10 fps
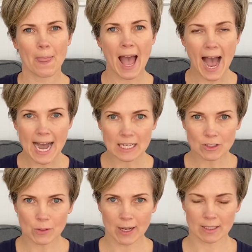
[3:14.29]
As
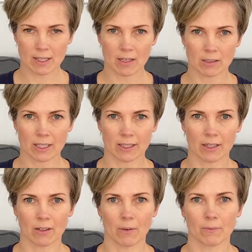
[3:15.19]
you exhale, let that
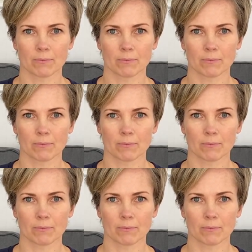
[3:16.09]
go.